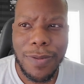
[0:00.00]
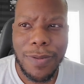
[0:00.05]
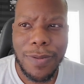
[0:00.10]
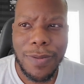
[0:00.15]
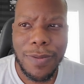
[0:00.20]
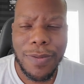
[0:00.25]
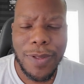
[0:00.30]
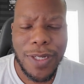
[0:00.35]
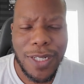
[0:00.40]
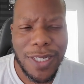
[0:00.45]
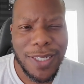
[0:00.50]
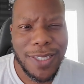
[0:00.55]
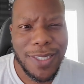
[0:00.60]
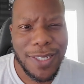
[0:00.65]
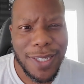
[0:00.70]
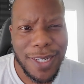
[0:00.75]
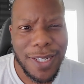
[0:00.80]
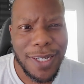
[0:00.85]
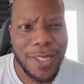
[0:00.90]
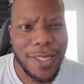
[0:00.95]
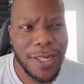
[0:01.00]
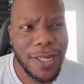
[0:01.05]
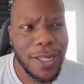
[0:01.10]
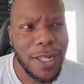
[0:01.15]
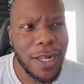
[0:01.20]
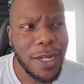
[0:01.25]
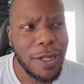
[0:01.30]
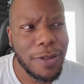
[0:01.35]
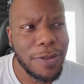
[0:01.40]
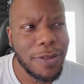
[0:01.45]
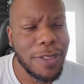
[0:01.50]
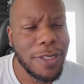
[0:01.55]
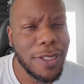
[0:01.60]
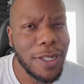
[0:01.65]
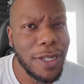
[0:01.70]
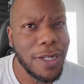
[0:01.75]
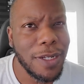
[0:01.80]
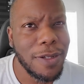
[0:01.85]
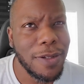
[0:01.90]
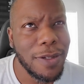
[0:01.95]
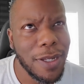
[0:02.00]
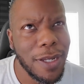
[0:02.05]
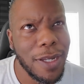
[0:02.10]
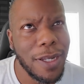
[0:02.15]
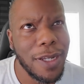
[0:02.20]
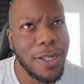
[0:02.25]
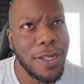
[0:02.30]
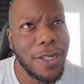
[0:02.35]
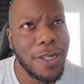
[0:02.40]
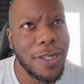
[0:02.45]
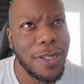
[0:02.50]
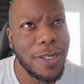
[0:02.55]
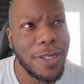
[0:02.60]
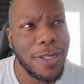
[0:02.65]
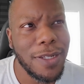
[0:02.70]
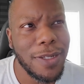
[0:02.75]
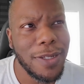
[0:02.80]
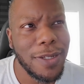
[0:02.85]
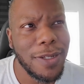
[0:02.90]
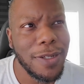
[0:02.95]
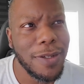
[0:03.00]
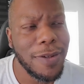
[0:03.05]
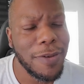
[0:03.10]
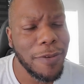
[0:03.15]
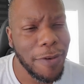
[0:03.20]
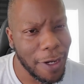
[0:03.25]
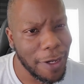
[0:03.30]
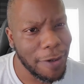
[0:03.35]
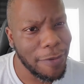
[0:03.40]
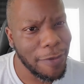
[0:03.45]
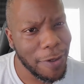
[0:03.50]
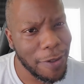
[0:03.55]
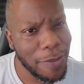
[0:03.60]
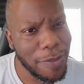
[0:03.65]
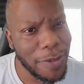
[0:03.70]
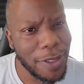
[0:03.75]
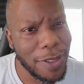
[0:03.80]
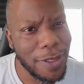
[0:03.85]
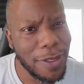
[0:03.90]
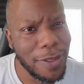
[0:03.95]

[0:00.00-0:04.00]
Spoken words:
when he said that, I was like, okay, Greg Roman.